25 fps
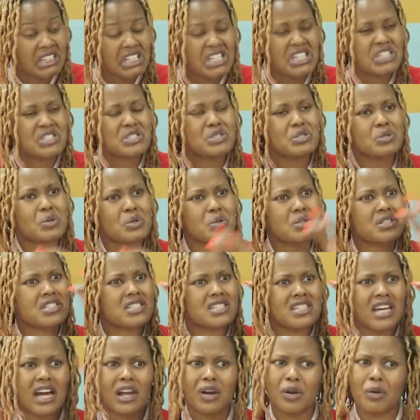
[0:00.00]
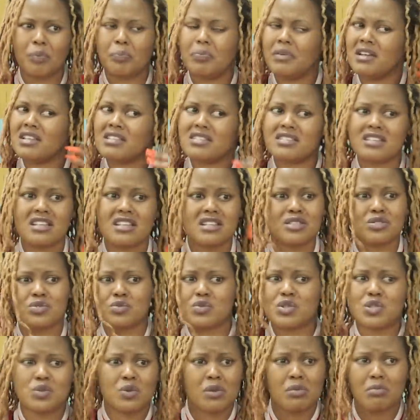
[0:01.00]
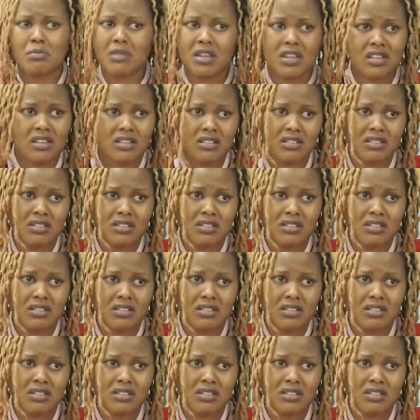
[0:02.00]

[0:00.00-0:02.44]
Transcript: He's so shallow. Please just switch with me.